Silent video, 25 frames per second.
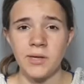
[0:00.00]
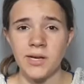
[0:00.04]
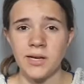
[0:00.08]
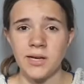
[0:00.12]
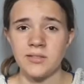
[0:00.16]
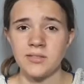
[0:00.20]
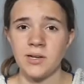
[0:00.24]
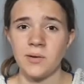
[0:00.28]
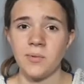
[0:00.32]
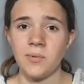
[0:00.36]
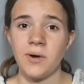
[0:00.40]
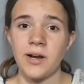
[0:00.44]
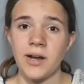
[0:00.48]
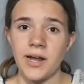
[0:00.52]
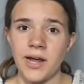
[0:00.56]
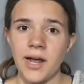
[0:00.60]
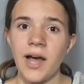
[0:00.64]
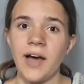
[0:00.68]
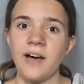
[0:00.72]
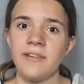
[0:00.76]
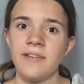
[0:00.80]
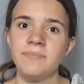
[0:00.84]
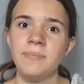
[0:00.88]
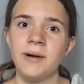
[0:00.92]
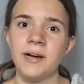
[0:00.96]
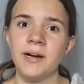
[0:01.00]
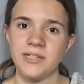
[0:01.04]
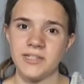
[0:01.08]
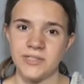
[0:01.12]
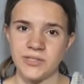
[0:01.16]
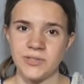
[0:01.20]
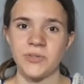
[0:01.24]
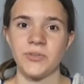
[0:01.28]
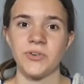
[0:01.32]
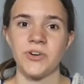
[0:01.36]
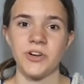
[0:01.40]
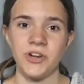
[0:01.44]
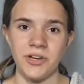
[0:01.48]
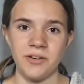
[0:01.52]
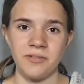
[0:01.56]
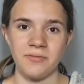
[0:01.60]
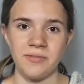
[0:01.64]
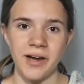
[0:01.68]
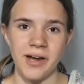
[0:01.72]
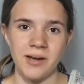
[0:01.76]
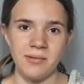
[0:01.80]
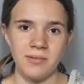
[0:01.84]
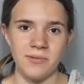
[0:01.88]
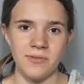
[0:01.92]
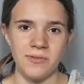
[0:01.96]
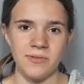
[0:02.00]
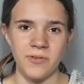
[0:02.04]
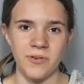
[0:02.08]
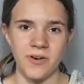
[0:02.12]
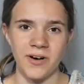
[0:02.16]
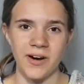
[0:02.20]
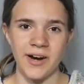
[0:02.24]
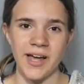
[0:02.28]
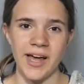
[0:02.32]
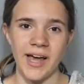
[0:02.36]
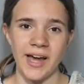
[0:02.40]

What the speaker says: because I want to have my story right before